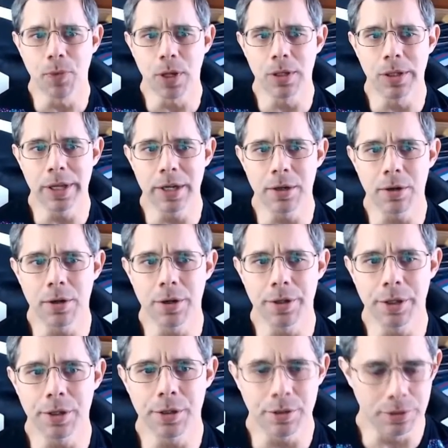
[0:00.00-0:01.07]
layer
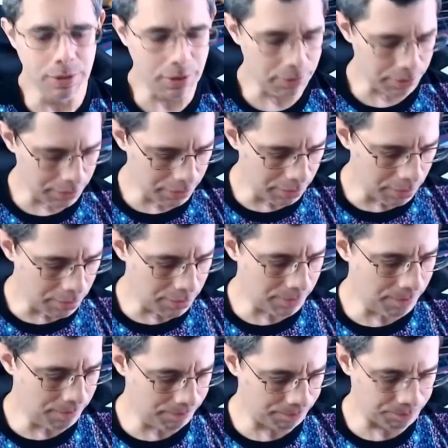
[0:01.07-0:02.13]
on, layering on them,
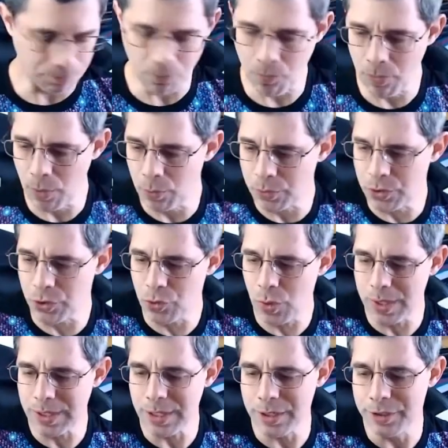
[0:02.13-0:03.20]
which is
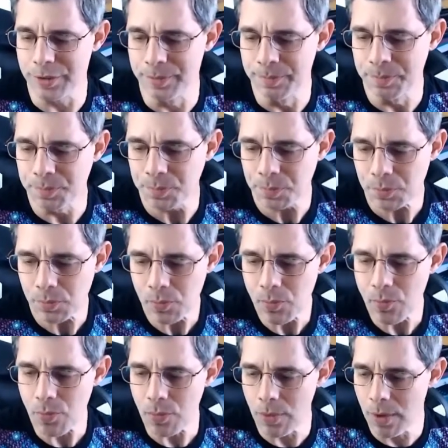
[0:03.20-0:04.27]
quite nice.
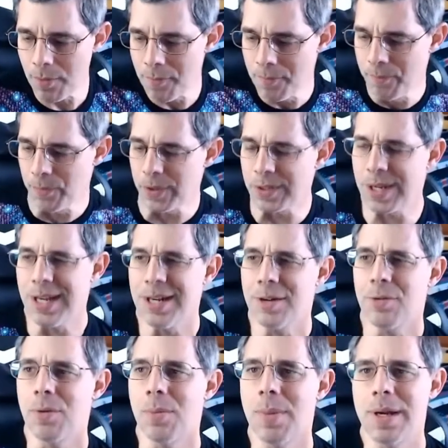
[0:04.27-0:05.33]
It kind
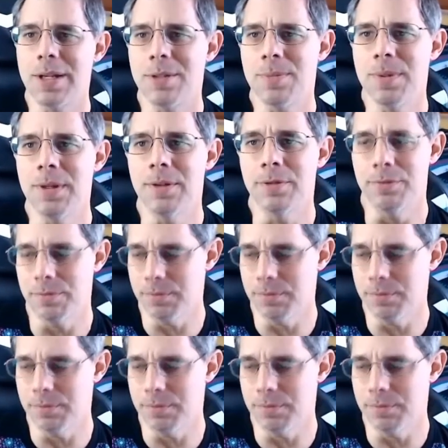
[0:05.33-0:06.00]
of reminds me of